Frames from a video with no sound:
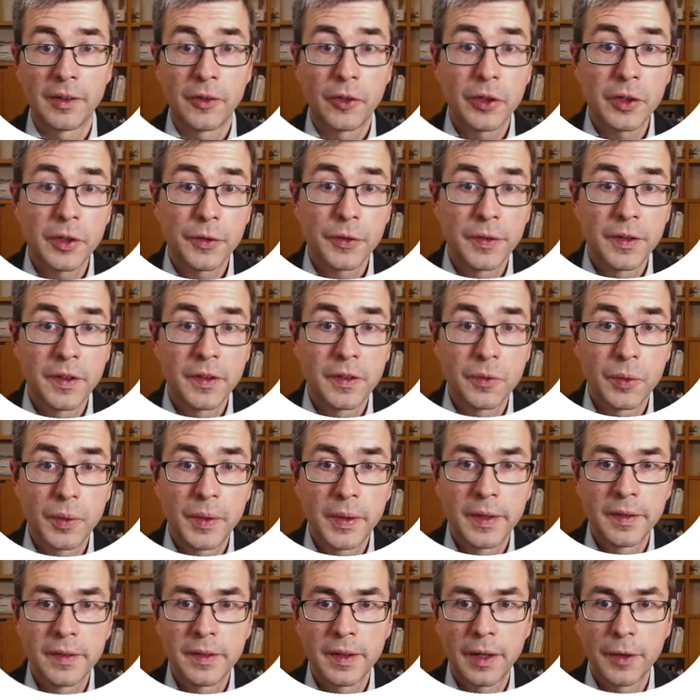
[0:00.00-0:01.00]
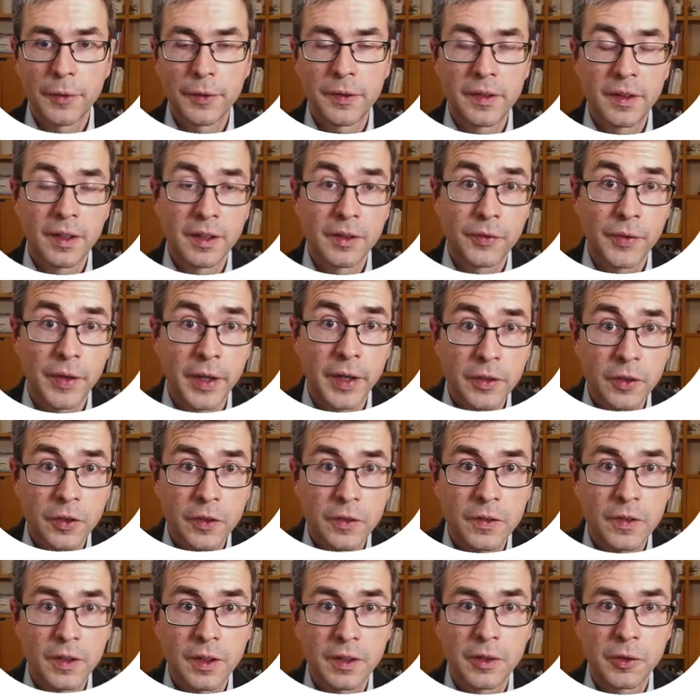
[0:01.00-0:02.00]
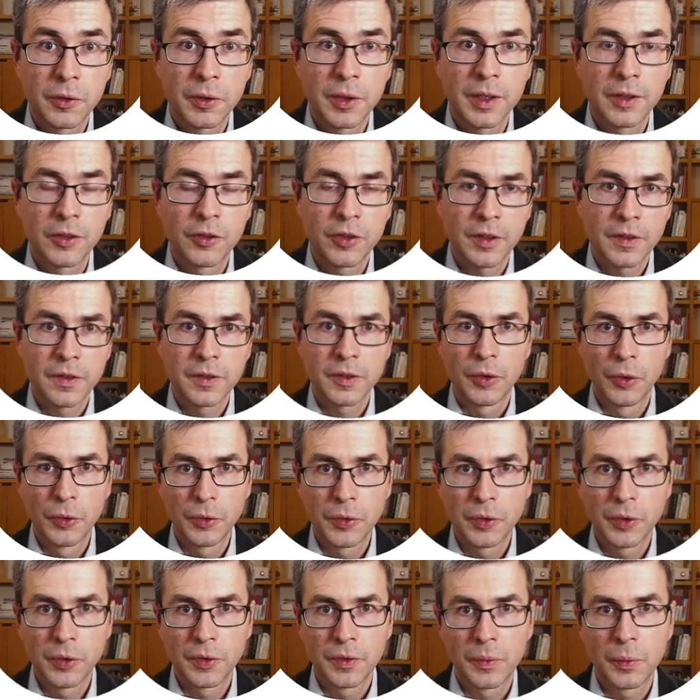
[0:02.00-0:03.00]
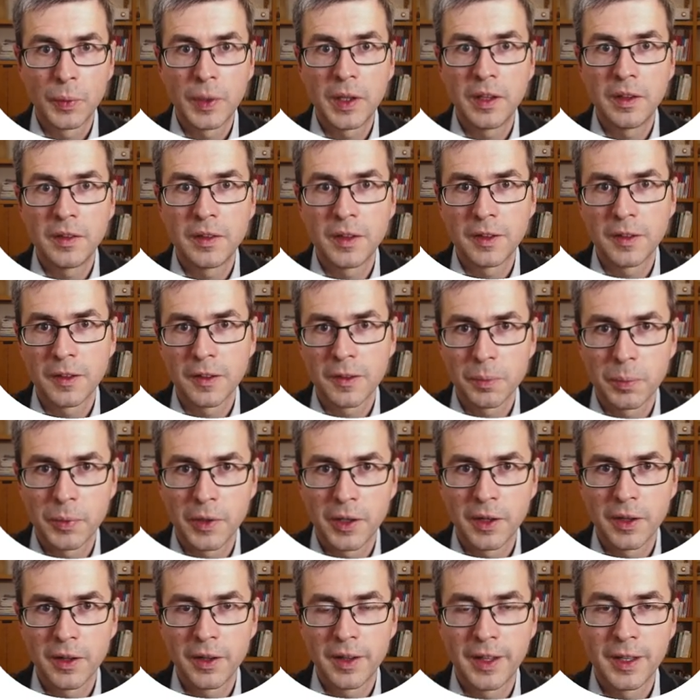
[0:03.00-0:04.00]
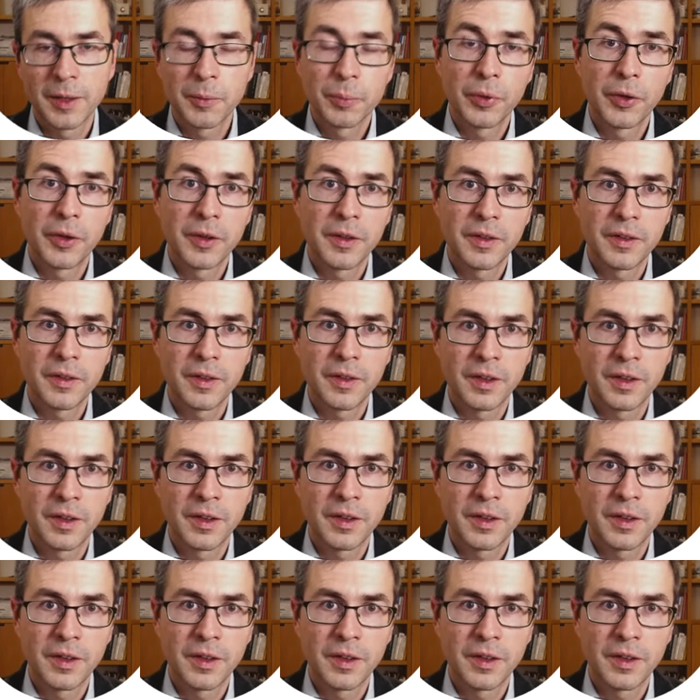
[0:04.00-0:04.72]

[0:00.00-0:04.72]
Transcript: All of these queries have the advantage that you can just go to the Wikidata SPARQL endpoint,